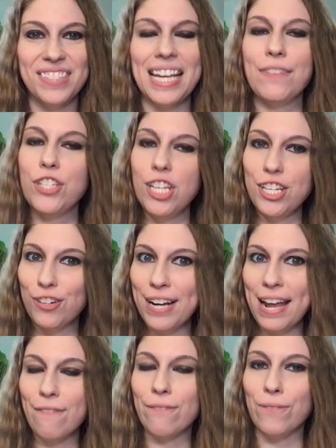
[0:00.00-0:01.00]
if you need to
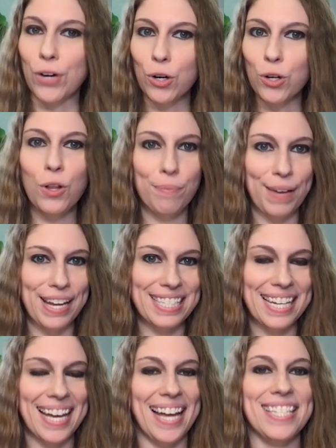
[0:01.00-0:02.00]
create
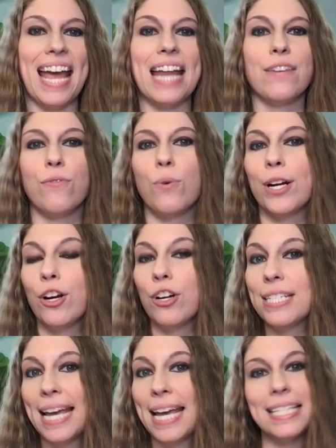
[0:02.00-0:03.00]
vertical-based content for
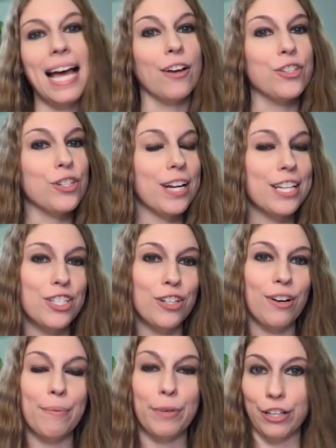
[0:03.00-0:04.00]
your TikToks, your
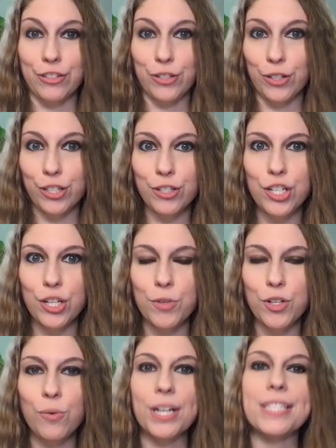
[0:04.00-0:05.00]
Instagram Reels, your
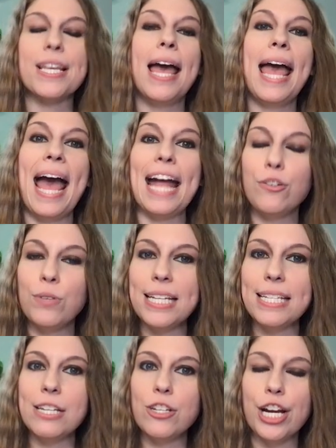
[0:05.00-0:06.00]
YouTube Shorts, and you
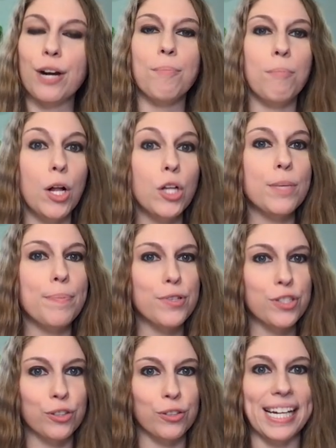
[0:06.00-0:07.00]
need to share
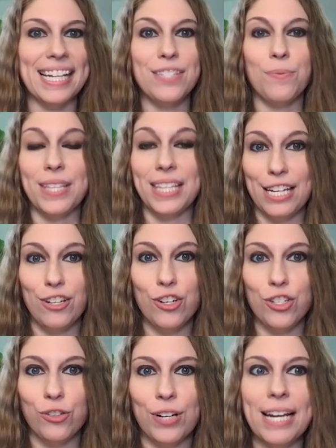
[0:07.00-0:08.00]
multiple screens within
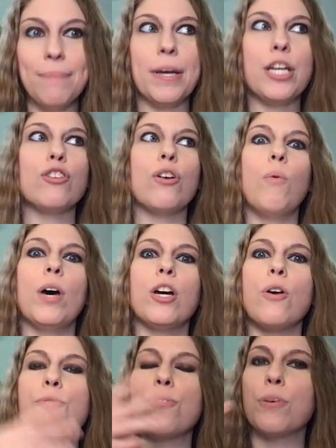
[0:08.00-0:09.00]
your screen, but you don't
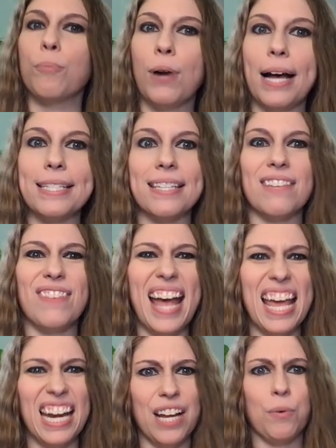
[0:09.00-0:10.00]
want to go through the process of
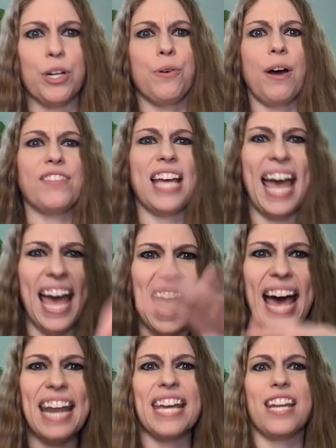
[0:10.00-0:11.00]
editing where you have to
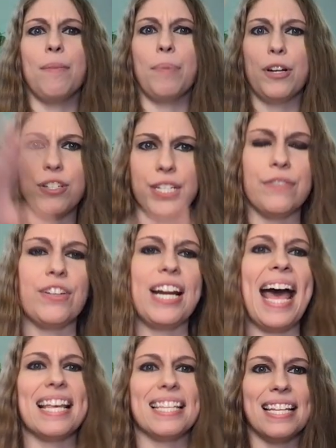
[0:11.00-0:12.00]
add in a bunch of
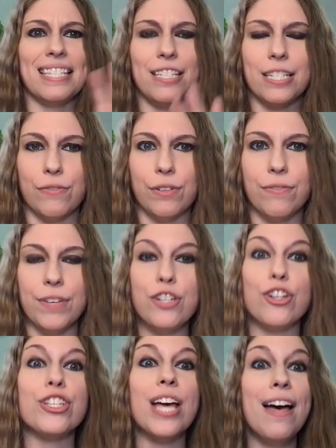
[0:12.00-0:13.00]
different assets and different features,